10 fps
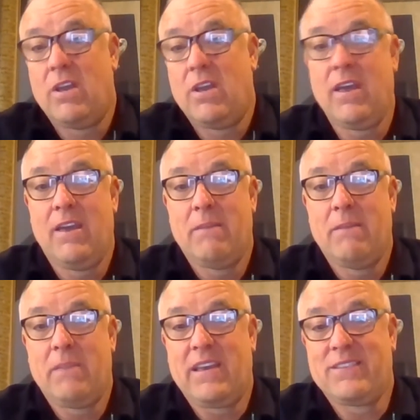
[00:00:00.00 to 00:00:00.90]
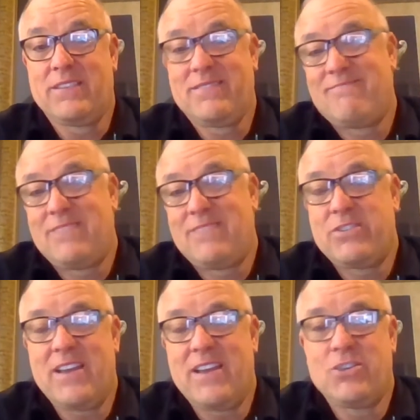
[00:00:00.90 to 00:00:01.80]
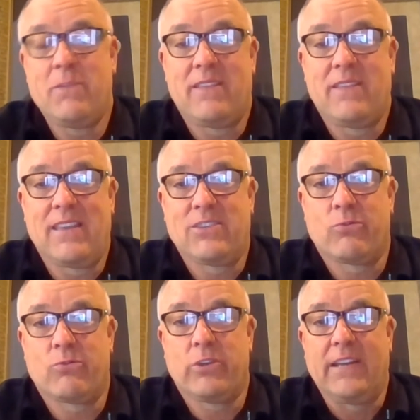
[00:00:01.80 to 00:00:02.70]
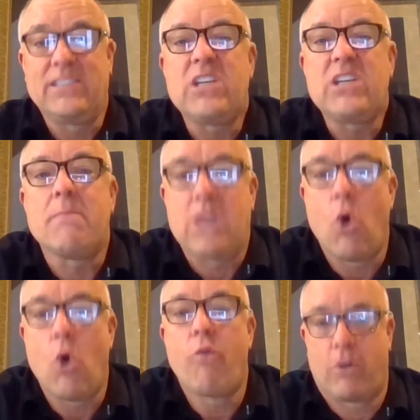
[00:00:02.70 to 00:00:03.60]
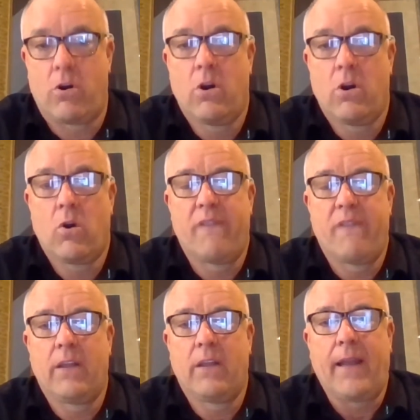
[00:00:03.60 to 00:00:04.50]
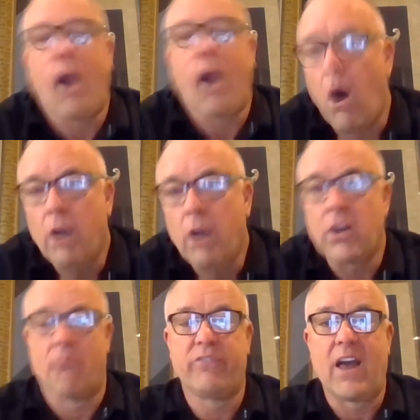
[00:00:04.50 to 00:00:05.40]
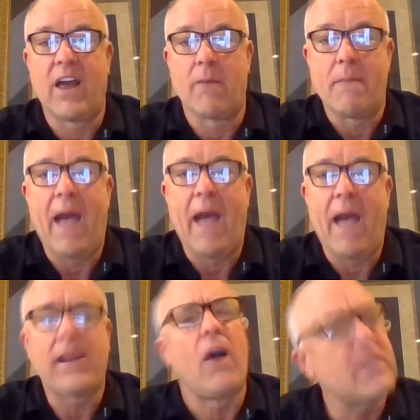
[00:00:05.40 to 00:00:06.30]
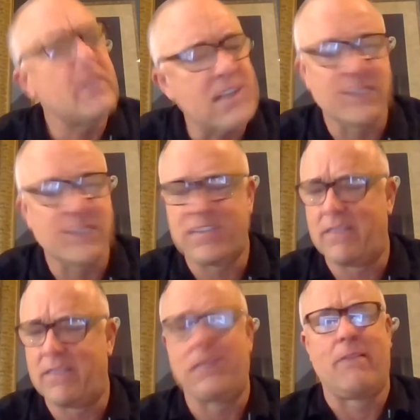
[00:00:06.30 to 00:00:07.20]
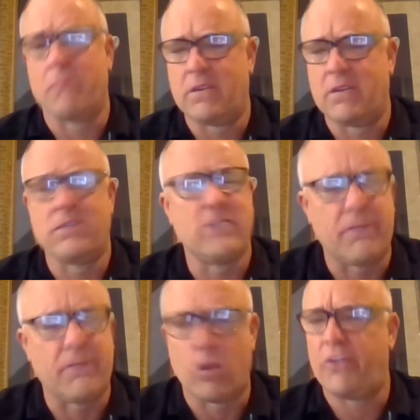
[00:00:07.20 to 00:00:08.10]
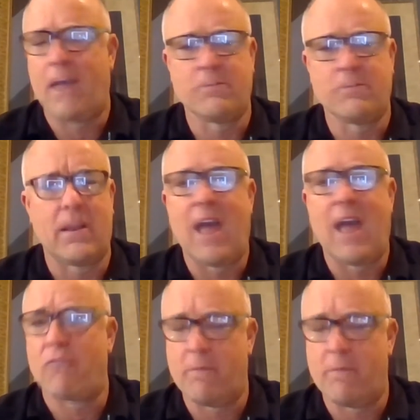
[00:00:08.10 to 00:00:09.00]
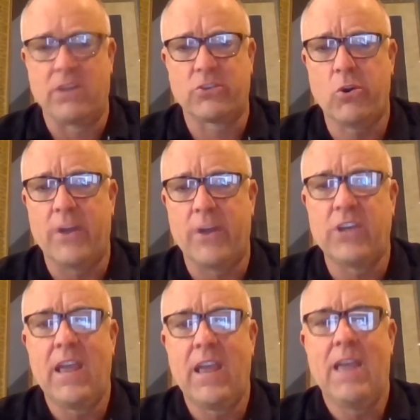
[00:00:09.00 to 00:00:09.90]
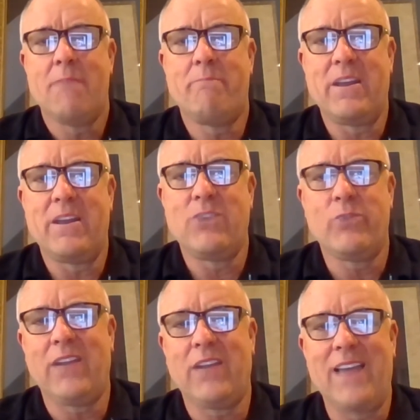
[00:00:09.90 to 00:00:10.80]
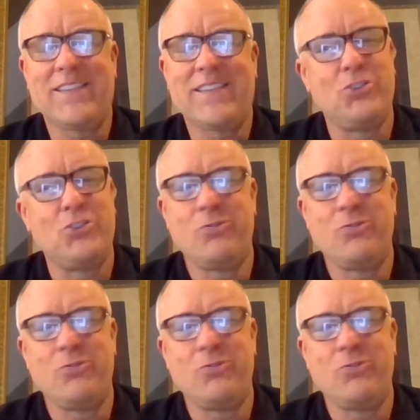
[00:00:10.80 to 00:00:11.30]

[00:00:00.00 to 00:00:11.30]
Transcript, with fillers: Mm-hmm. Because there's not too many things that really tip me over where I feel like, I'm flat on my back. Now, that's not to say that there have been difficult times in my life or I've been discouraged, but you realize, gosh, you